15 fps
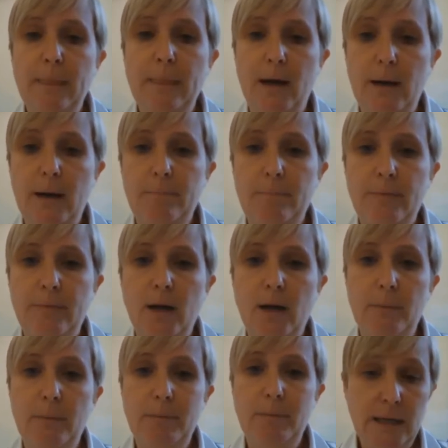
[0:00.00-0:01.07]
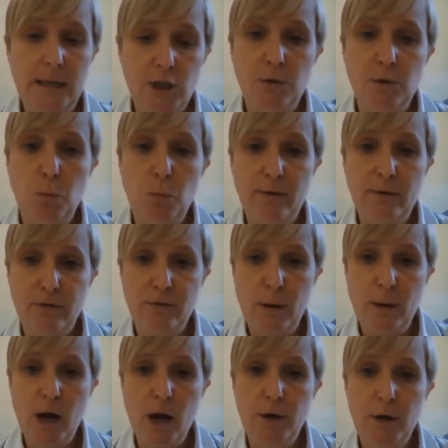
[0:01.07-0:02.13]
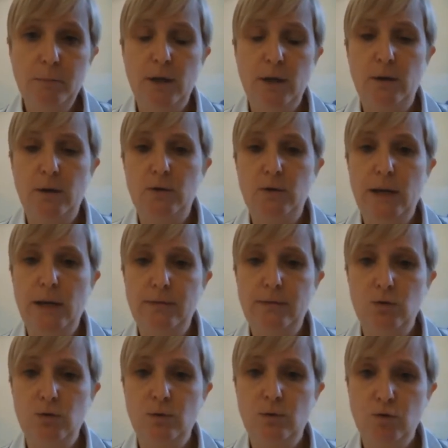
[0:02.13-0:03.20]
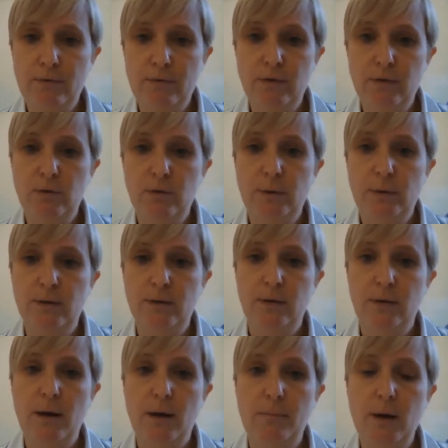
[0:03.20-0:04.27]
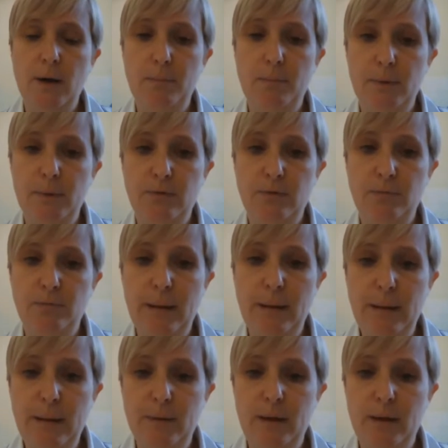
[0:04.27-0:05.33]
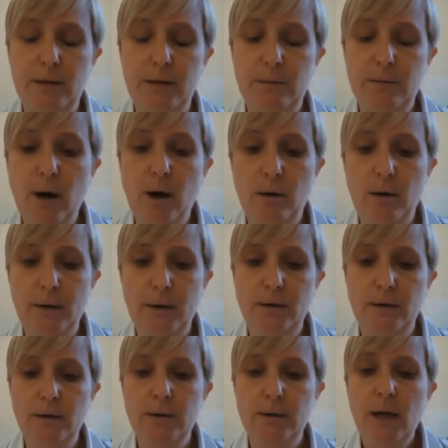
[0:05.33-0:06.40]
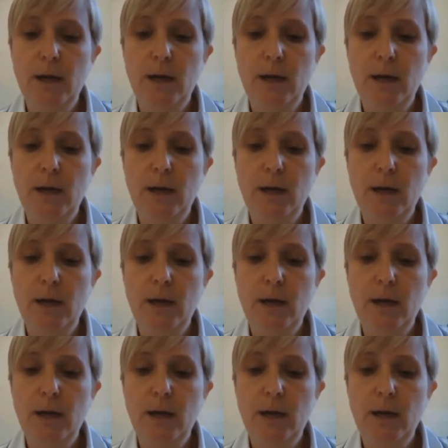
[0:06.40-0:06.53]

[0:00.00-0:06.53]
I potentially can work from home, so save on sort of travel and numbers of people in the department.